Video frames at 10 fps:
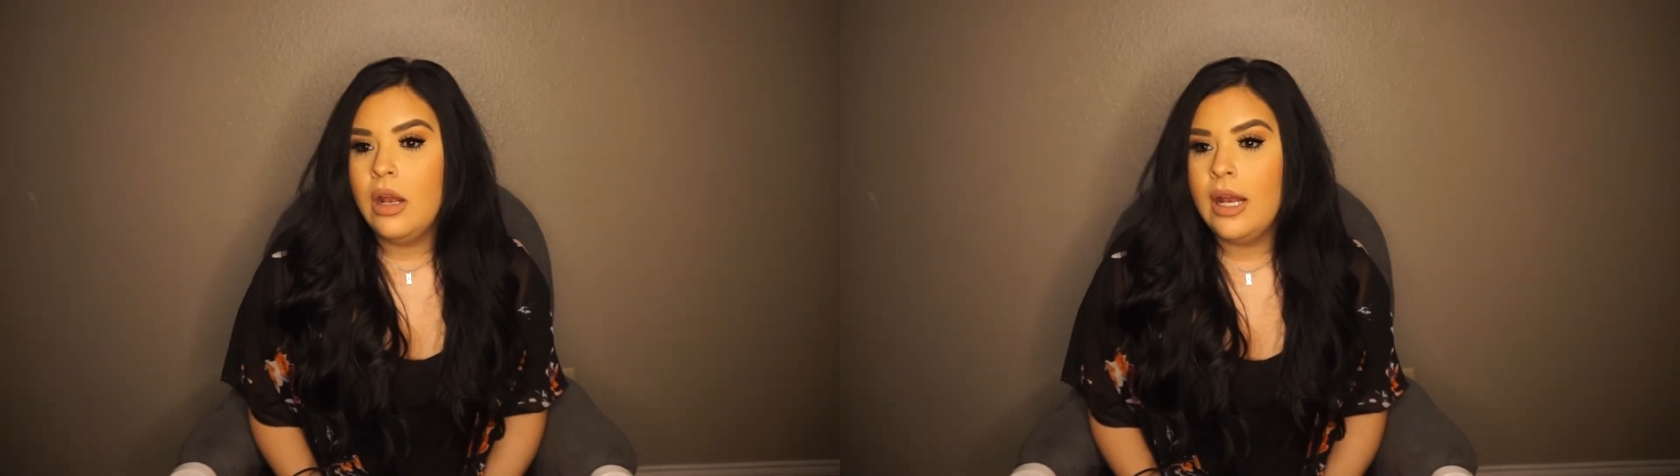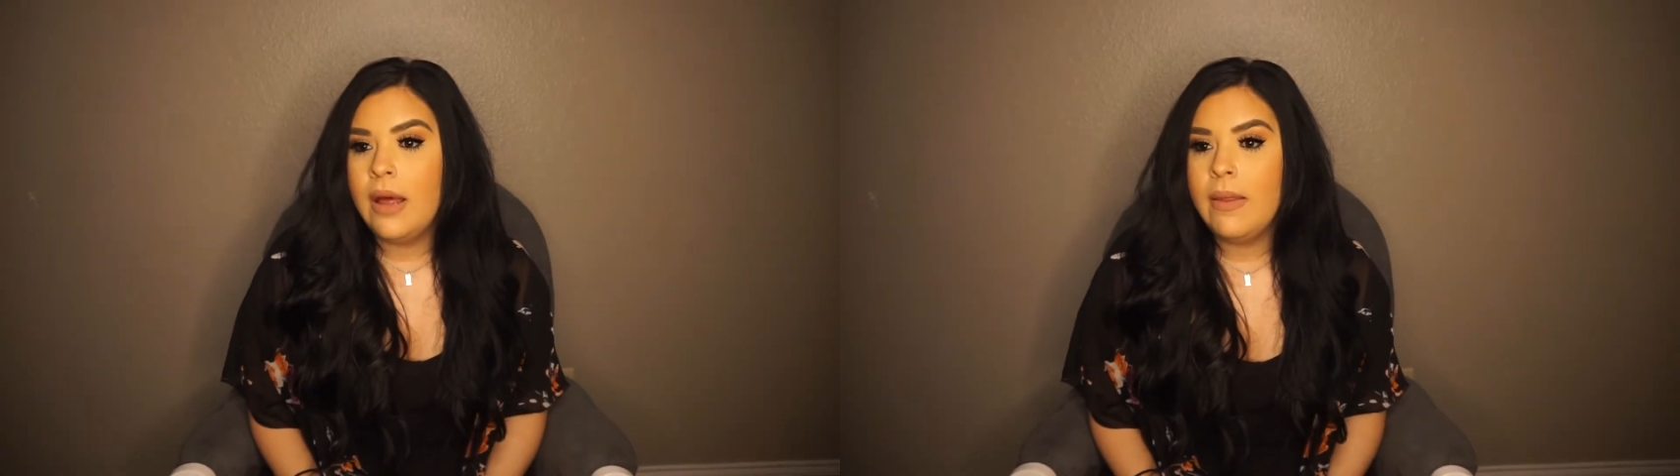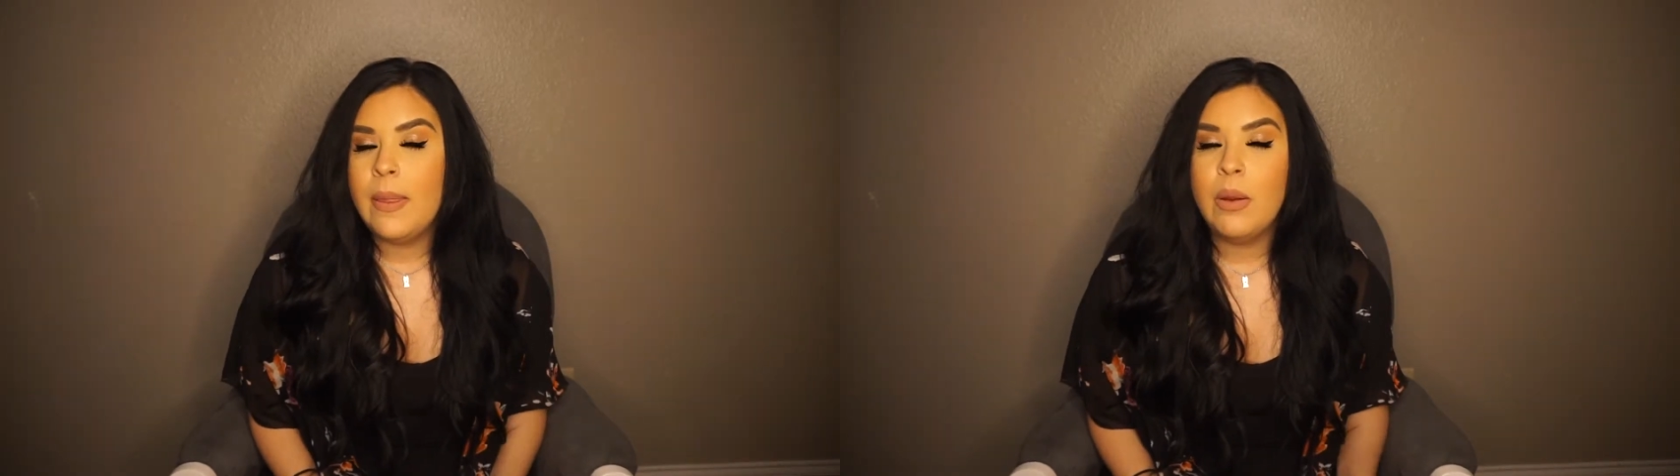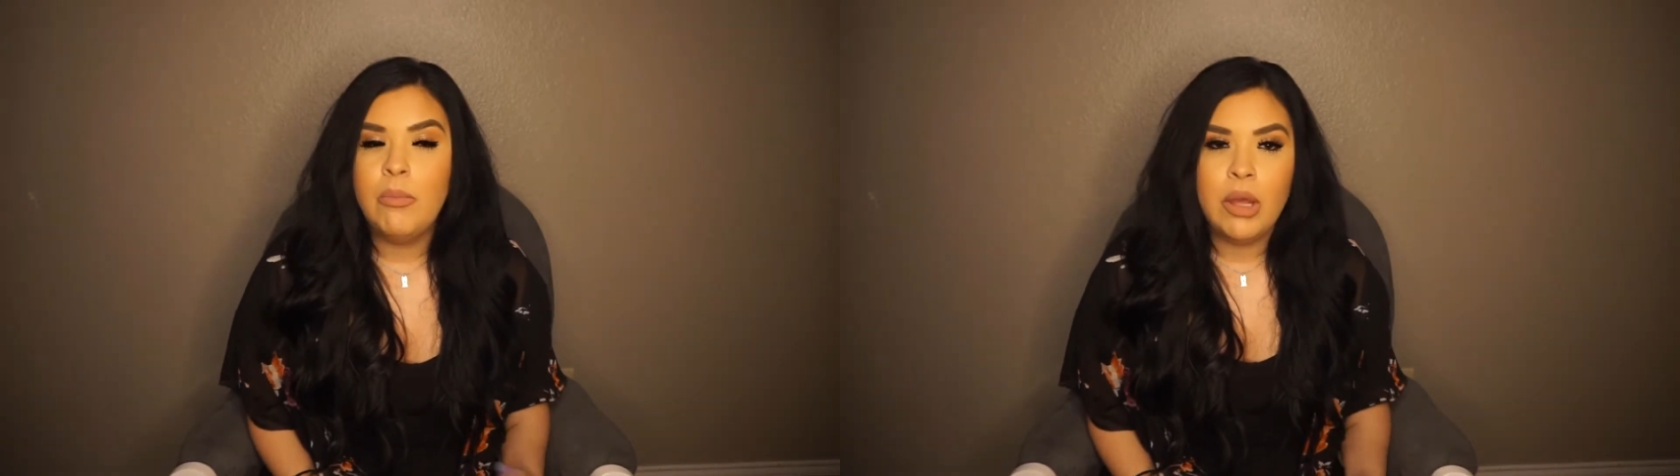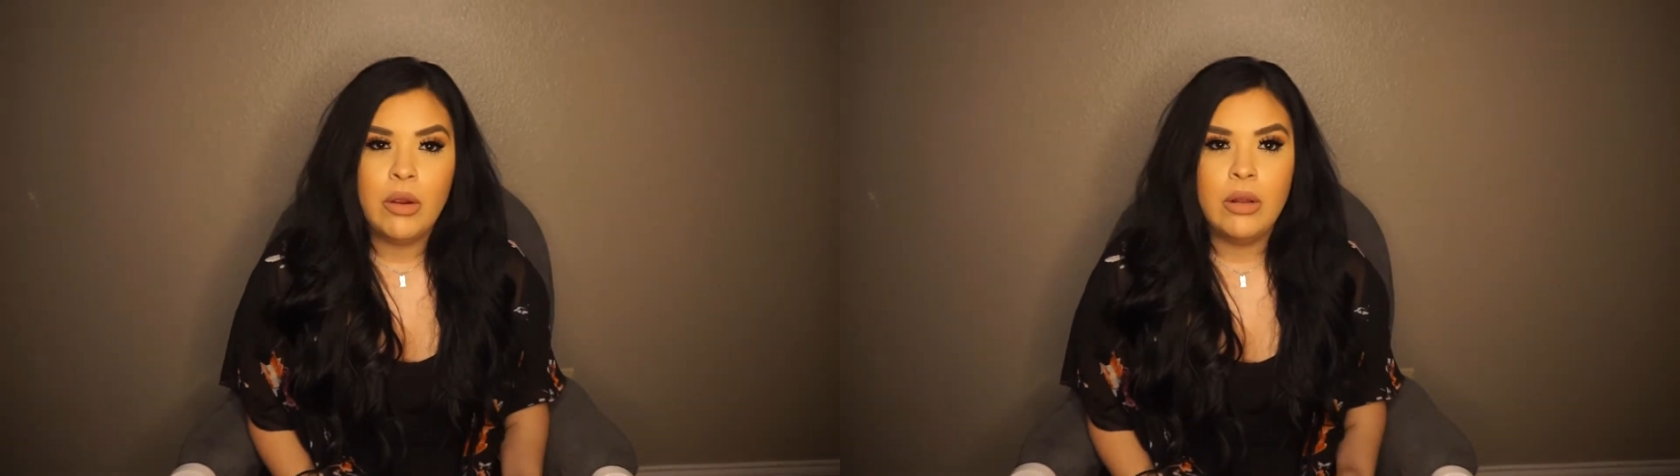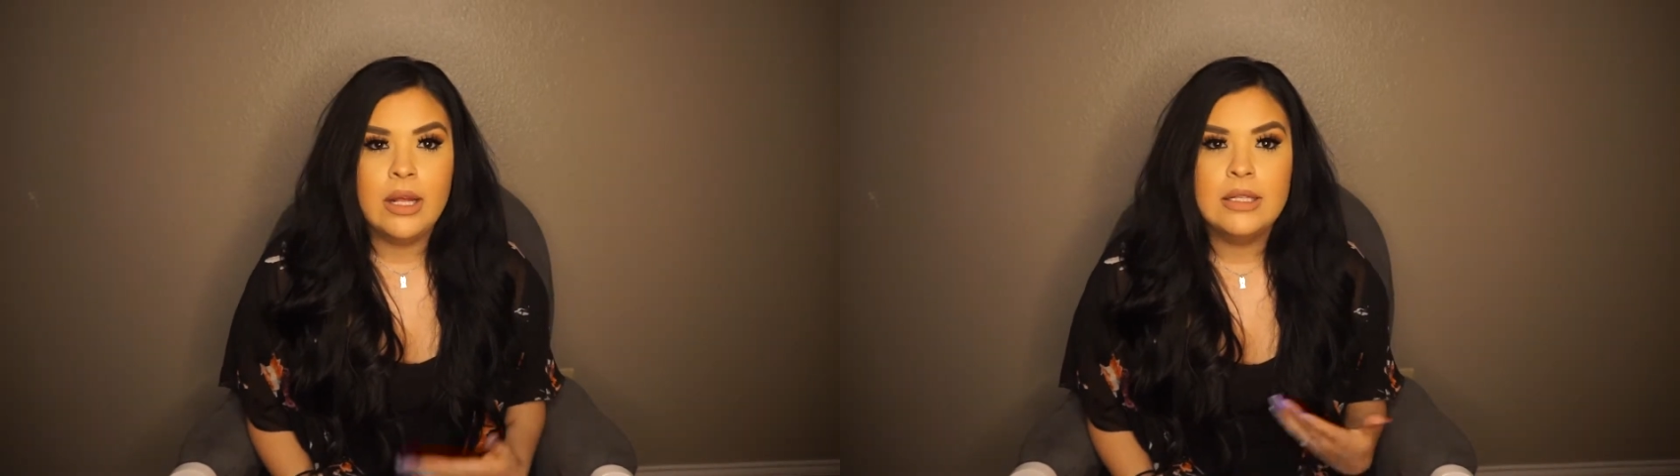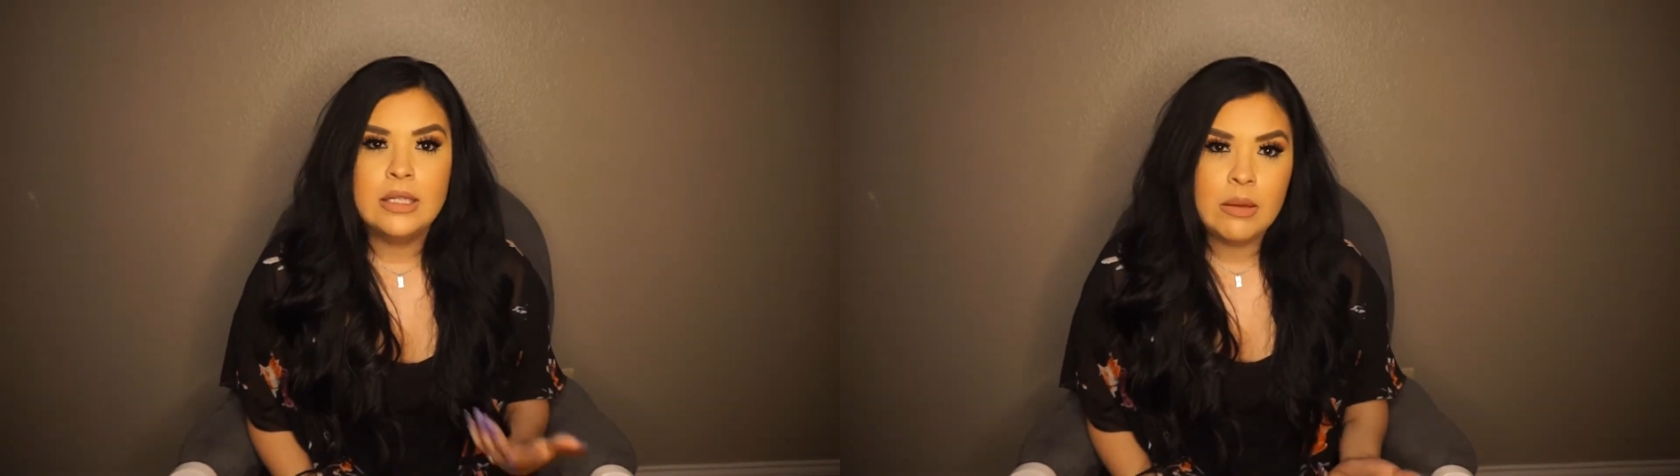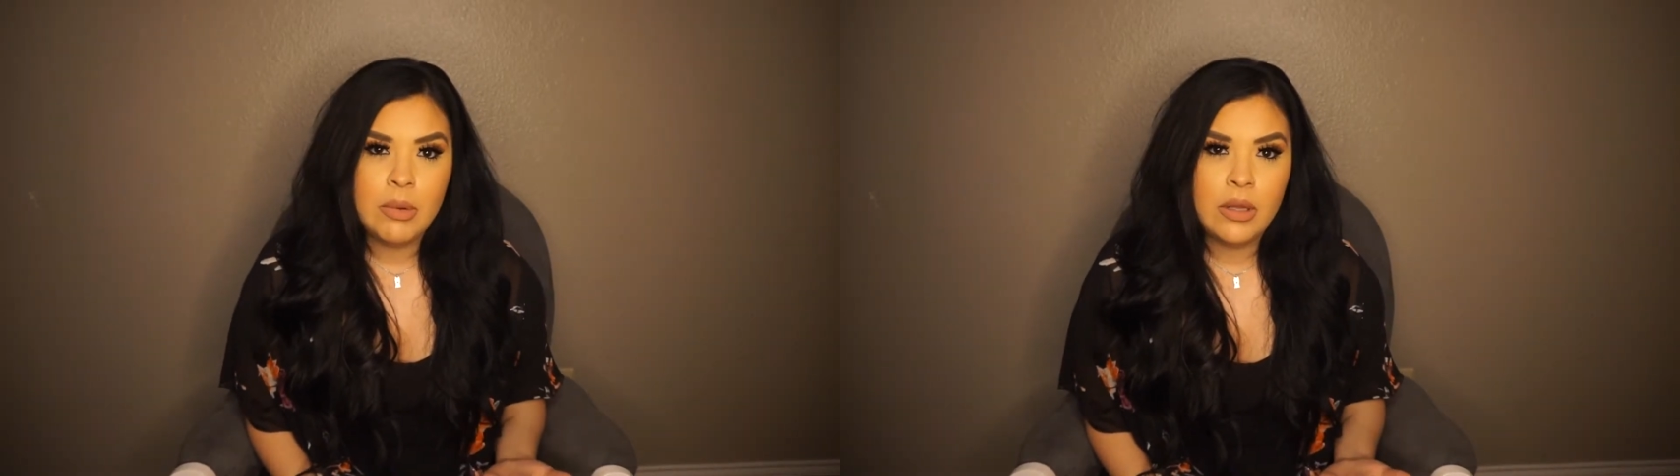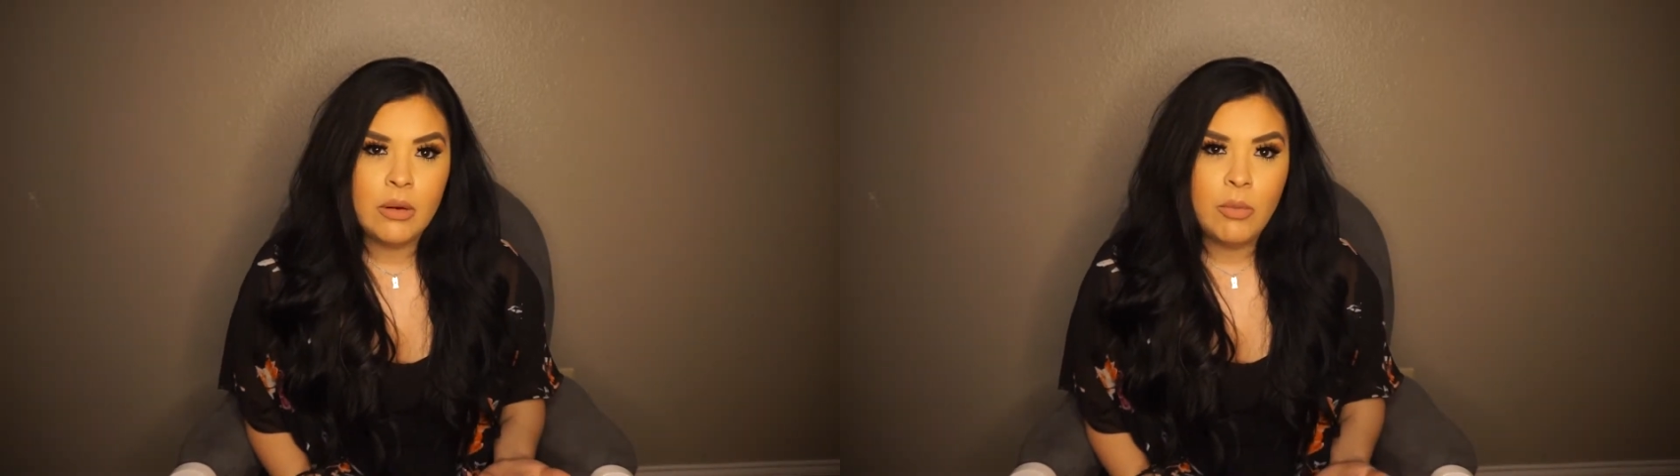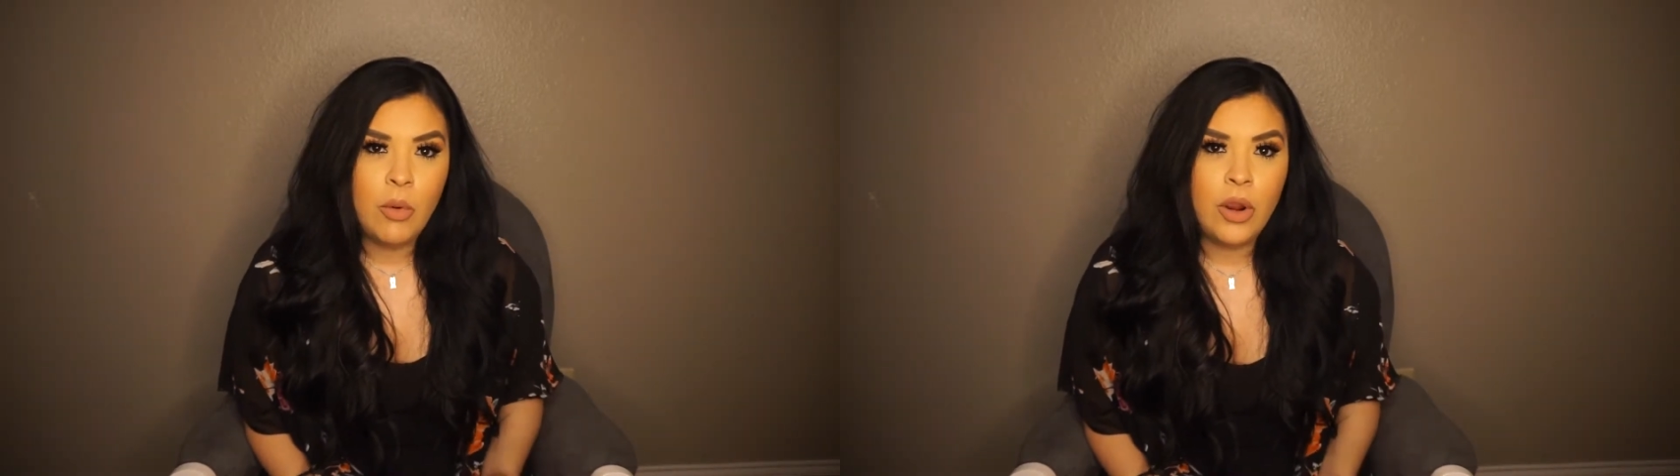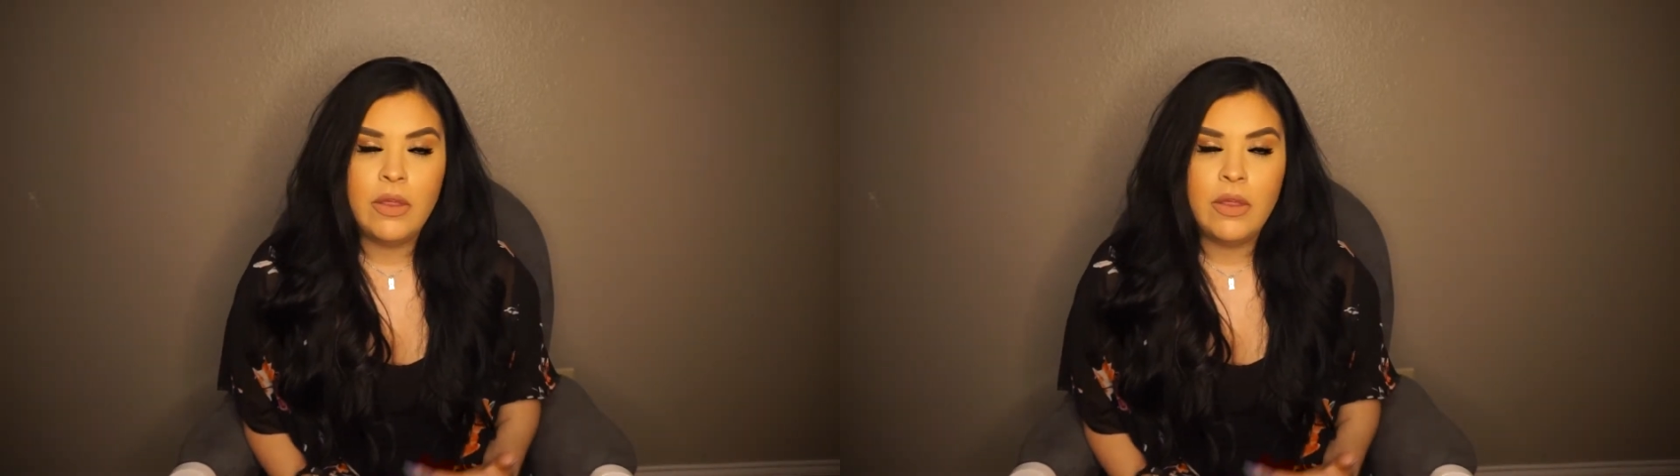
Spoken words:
Now that they're bigger, they sleep a little more.